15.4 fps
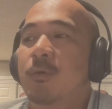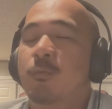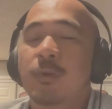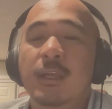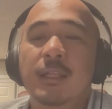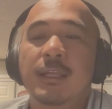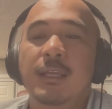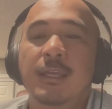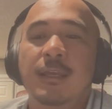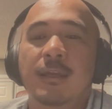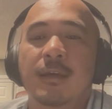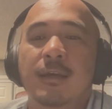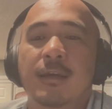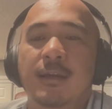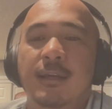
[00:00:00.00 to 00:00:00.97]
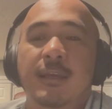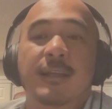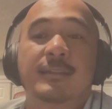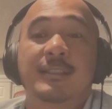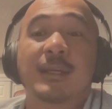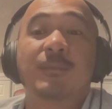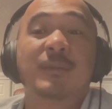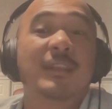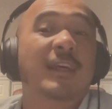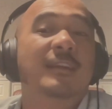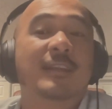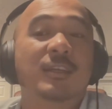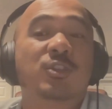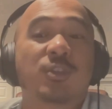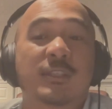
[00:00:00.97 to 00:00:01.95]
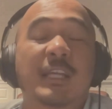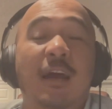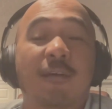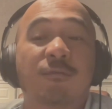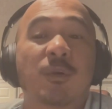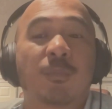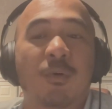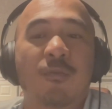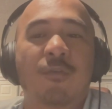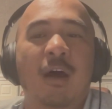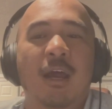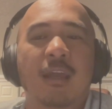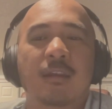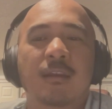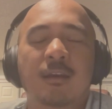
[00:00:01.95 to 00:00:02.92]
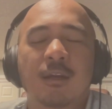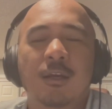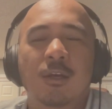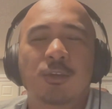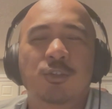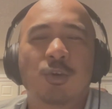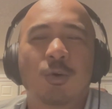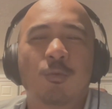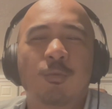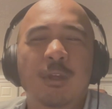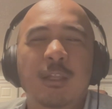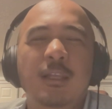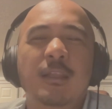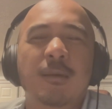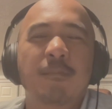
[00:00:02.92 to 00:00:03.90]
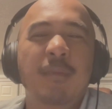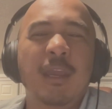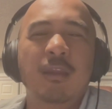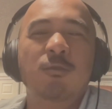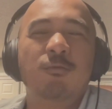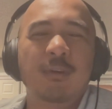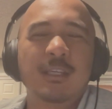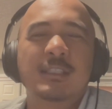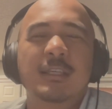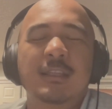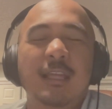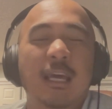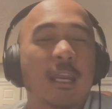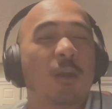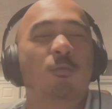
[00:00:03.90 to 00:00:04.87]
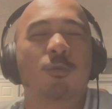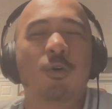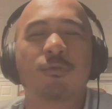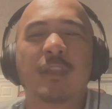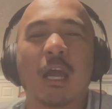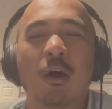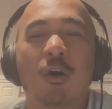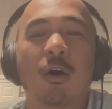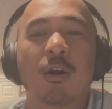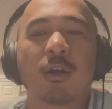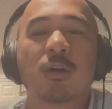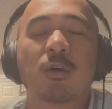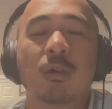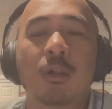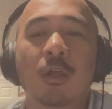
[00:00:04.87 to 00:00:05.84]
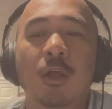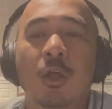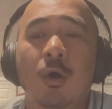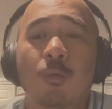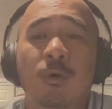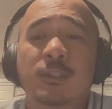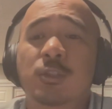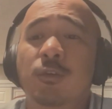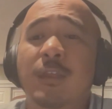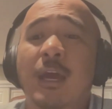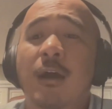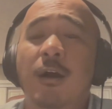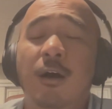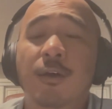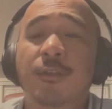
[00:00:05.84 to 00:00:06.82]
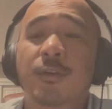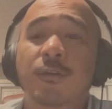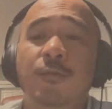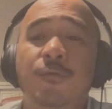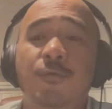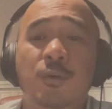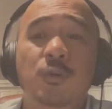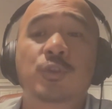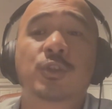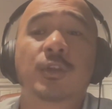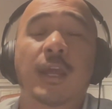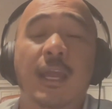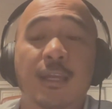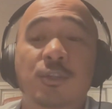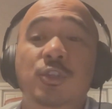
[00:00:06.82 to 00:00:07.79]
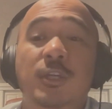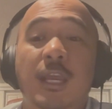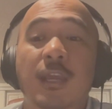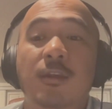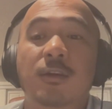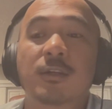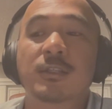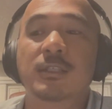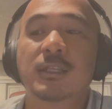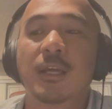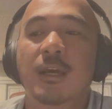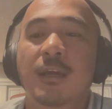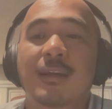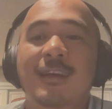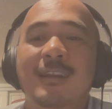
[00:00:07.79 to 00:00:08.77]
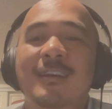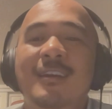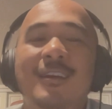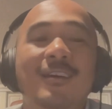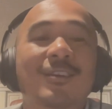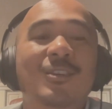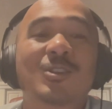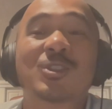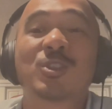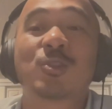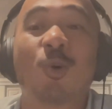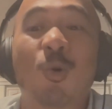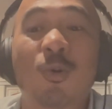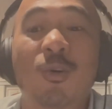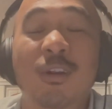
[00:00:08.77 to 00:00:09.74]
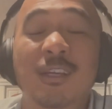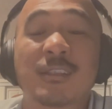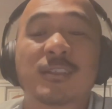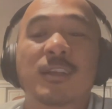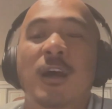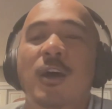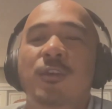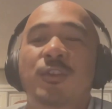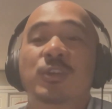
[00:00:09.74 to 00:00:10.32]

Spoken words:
really, it's something that districts have to provide. So really the main reason that I wrote that article was so that other future educators can hear the stories, the